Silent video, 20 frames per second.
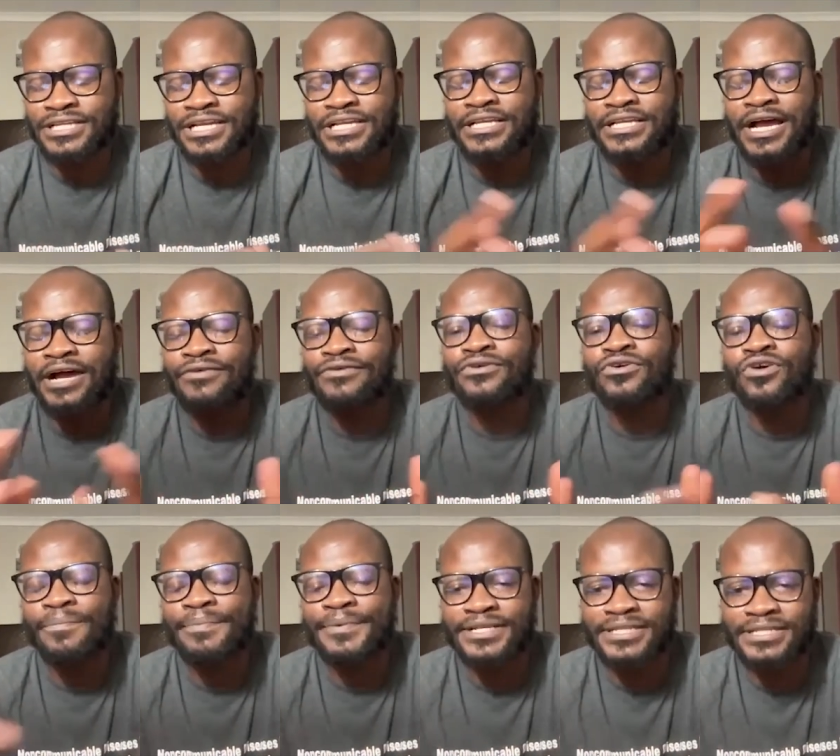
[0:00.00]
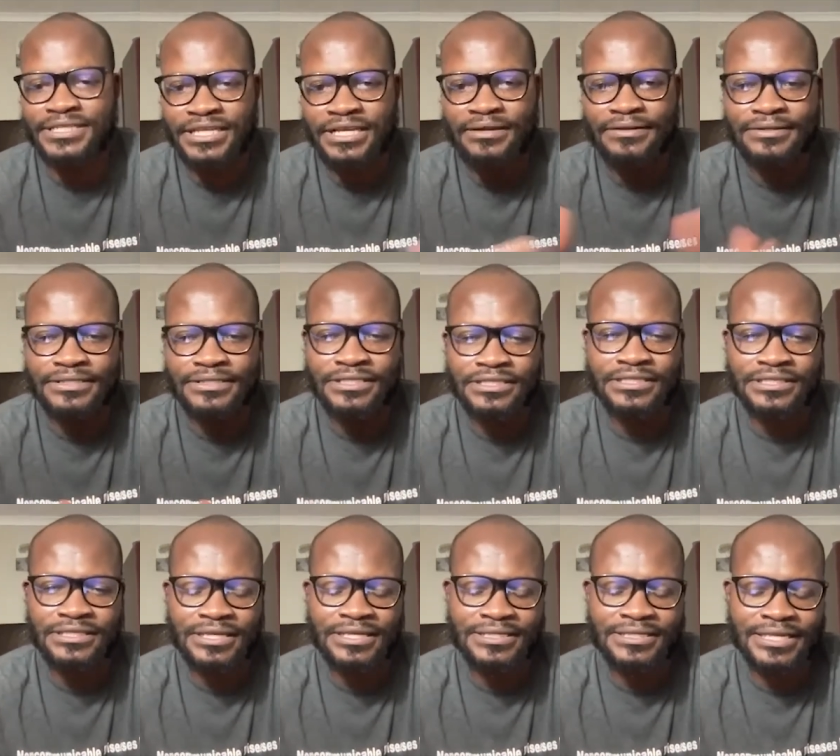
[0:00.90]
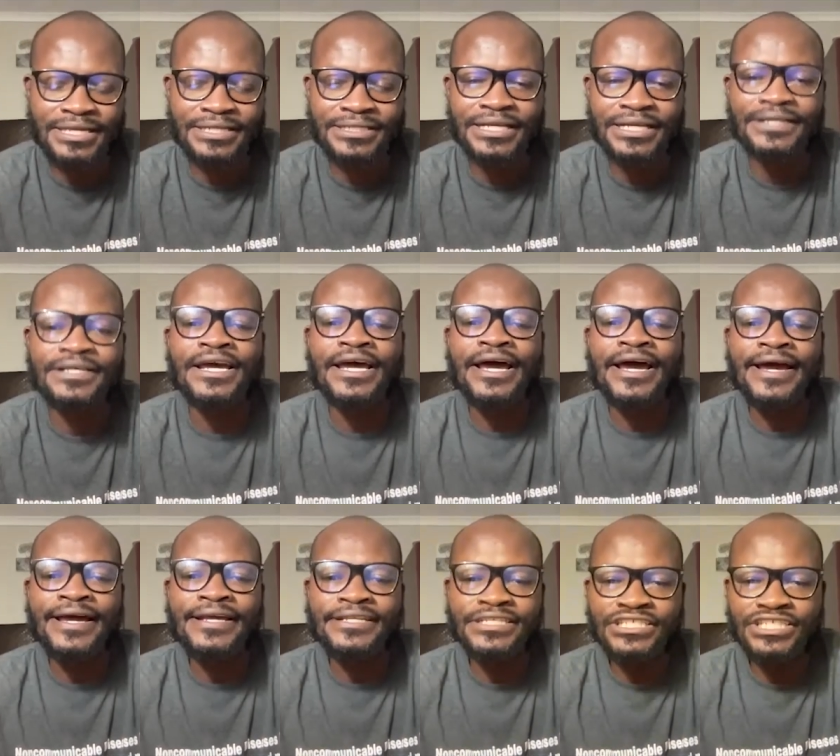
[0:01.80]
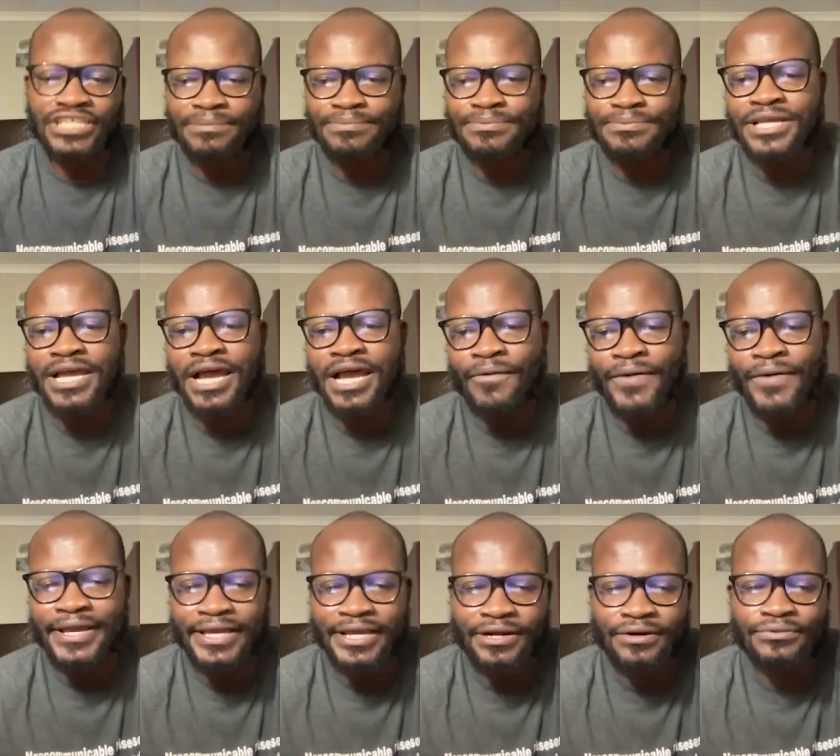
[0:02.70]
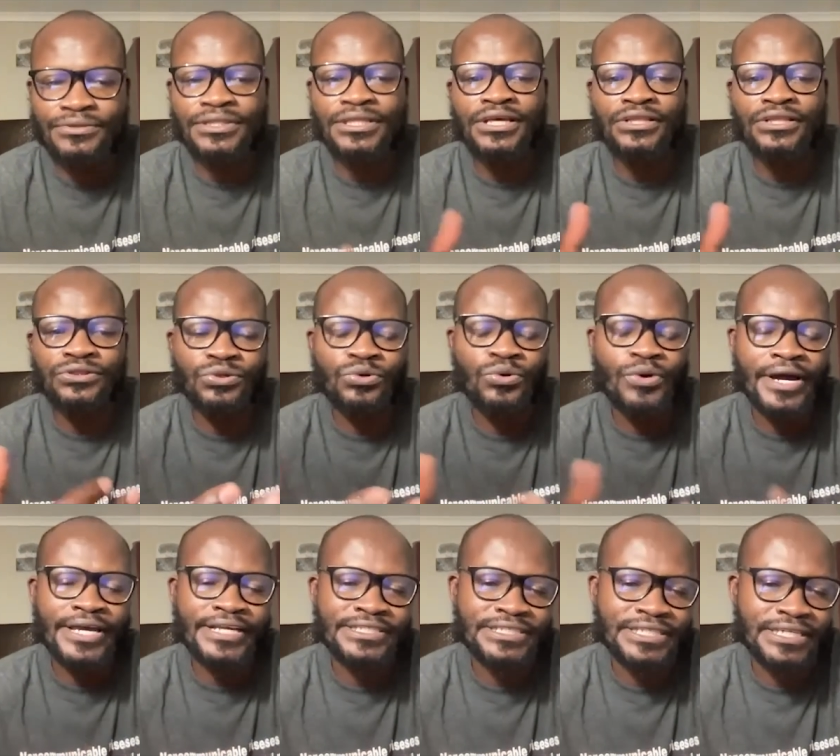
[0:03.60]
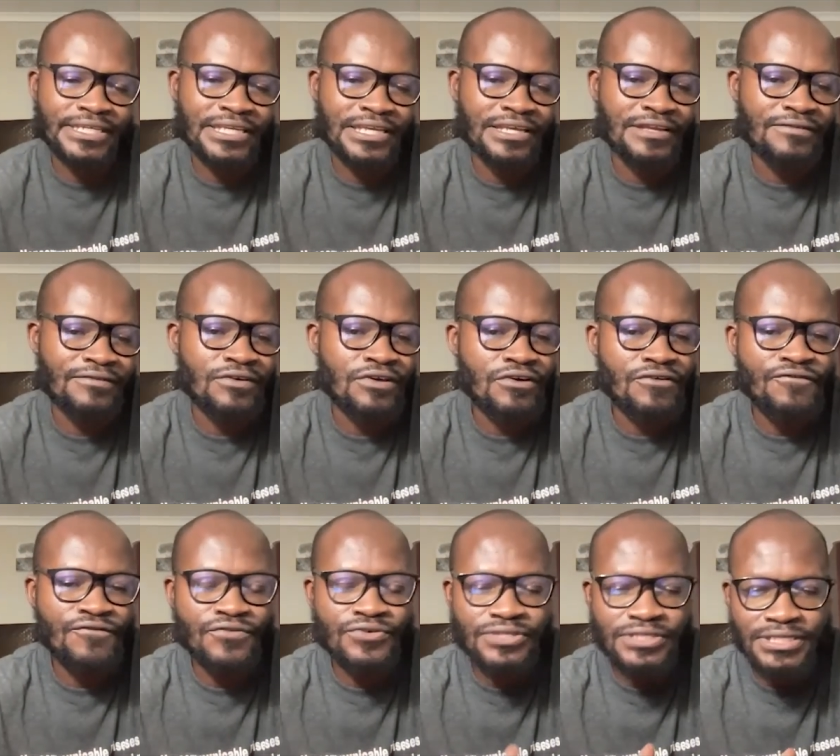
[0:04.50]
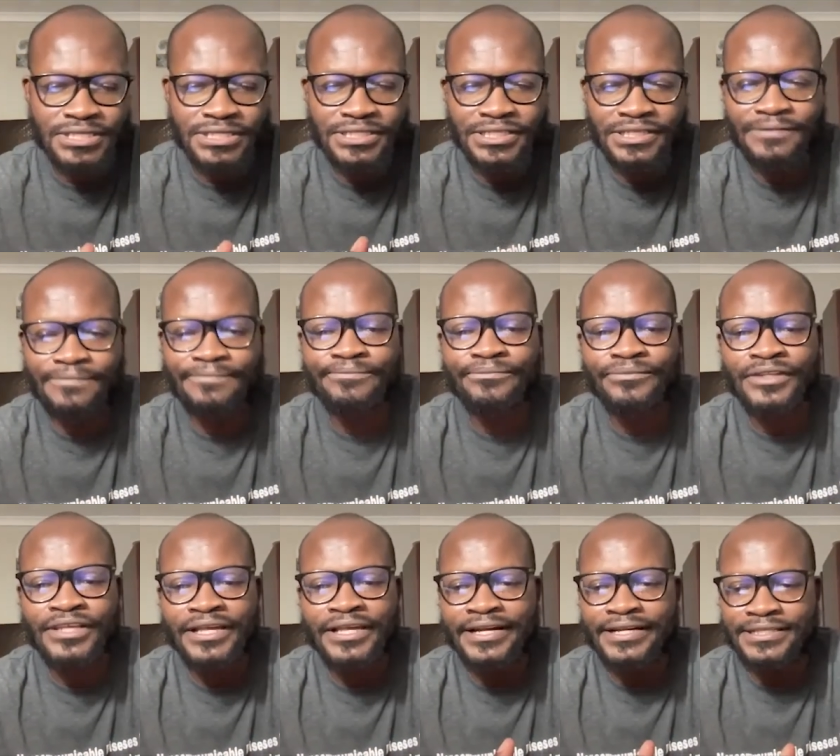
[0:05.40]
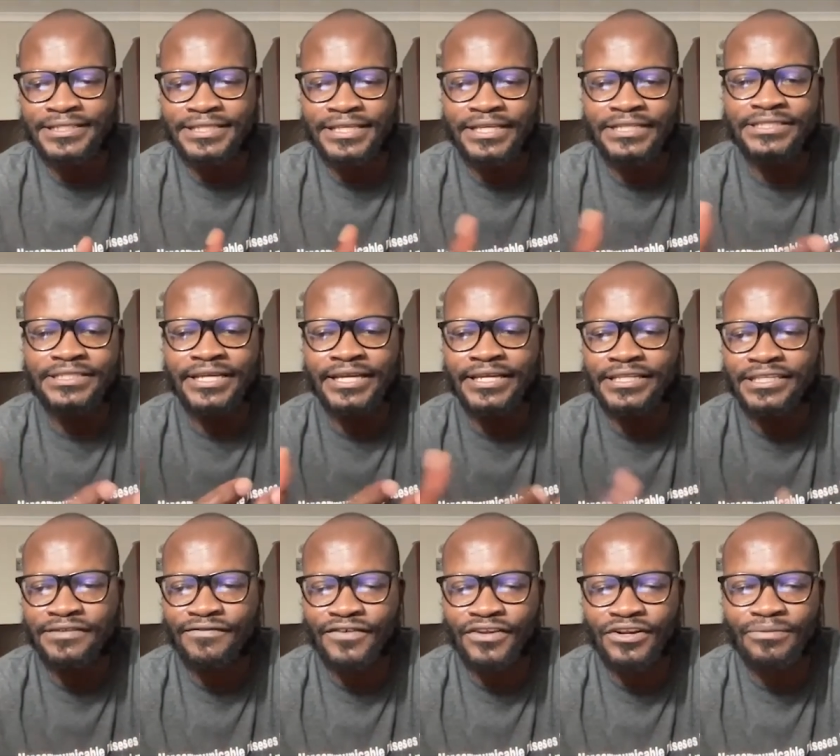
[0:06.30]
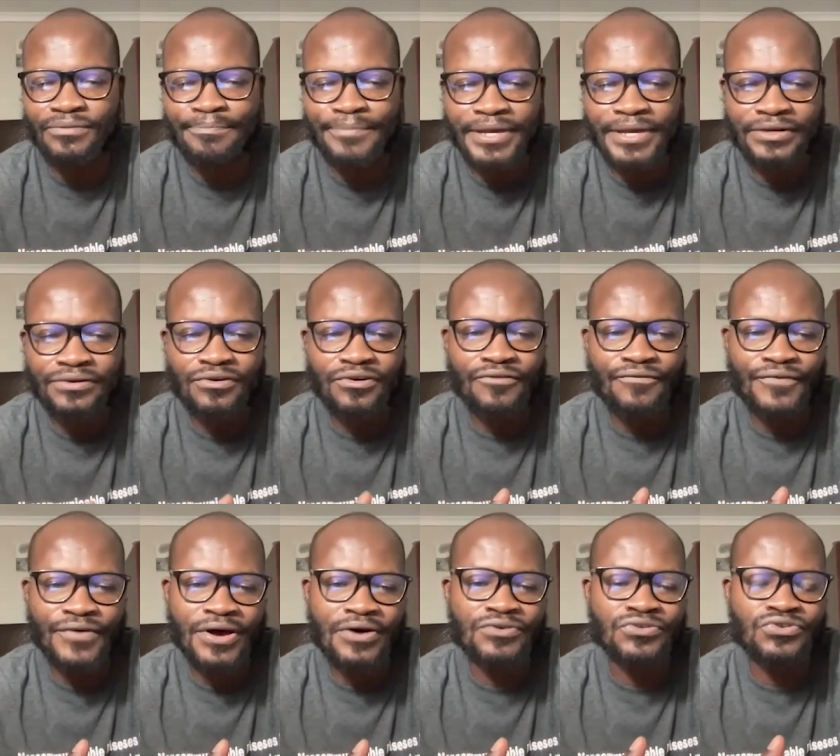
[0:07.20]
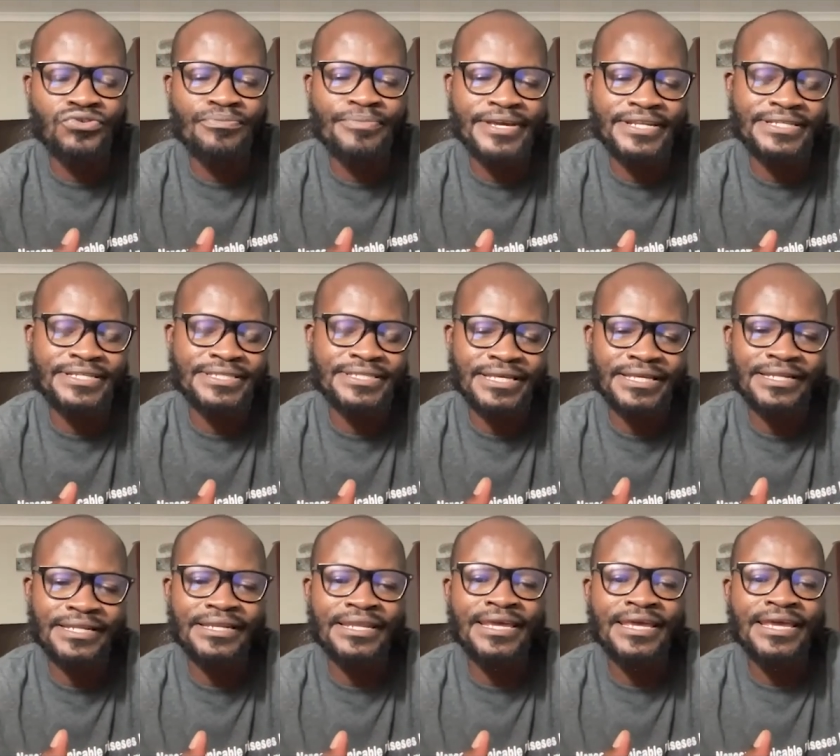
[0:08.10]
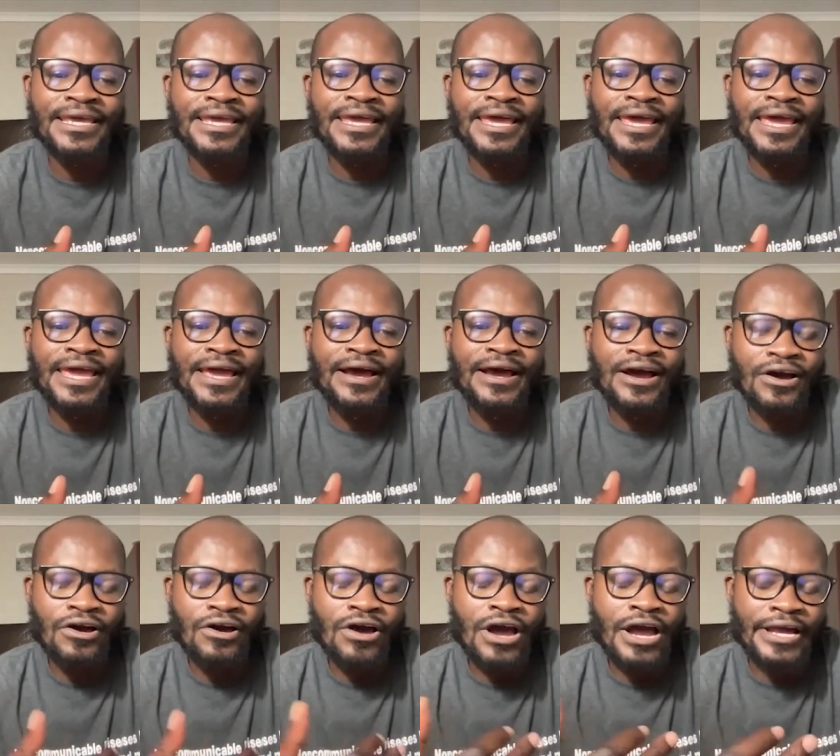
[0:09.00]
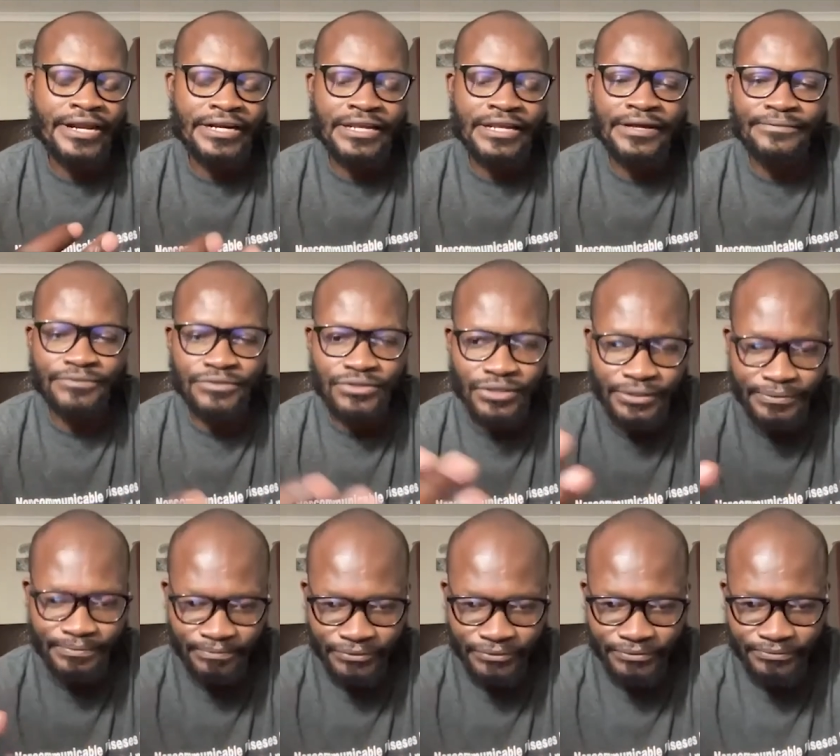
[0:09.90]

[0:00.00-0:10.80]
how corporate sector shapes our health through hijacking food system research and development of how new medicine, uh, uh, sorry,